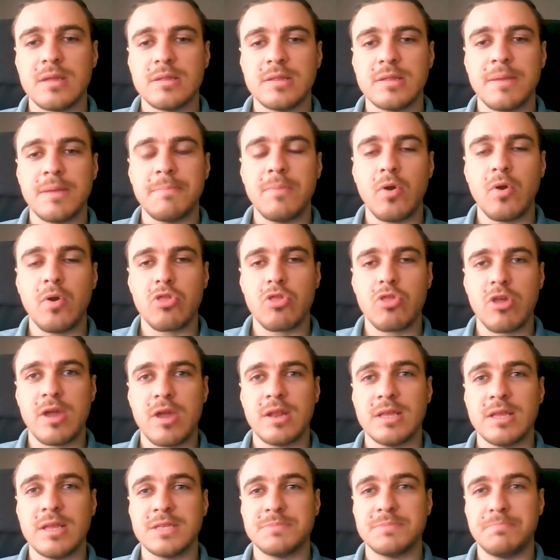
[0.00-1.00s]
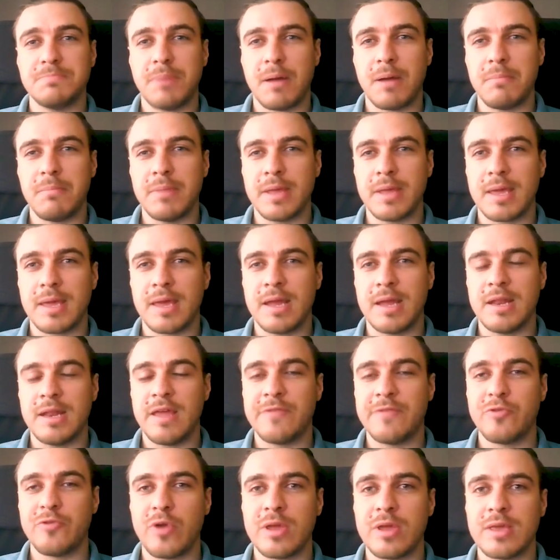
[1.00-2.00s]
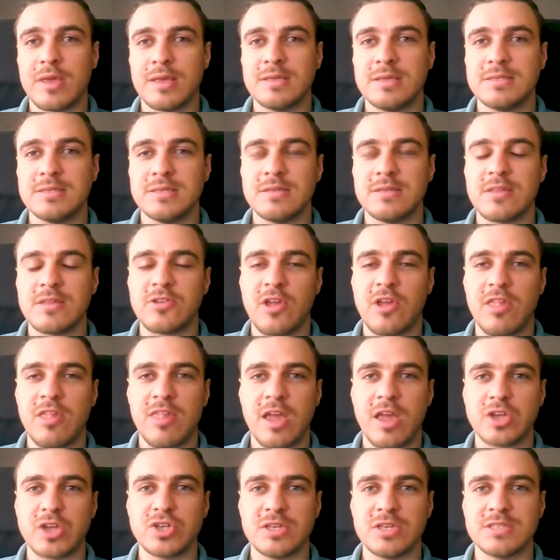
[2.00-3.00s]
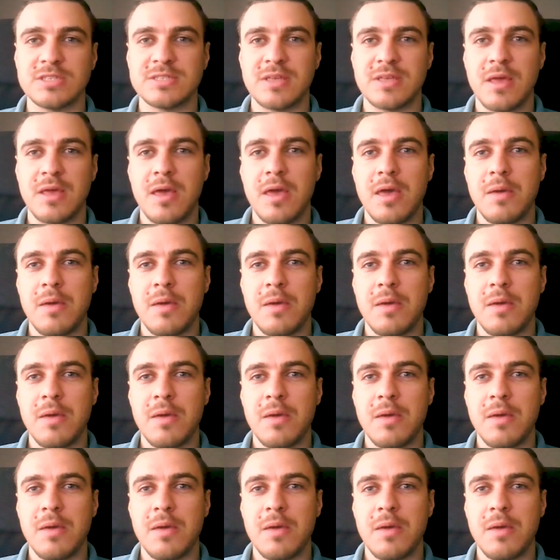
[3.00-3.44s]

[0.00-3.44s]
the blockchain is public and everyone can see the transactions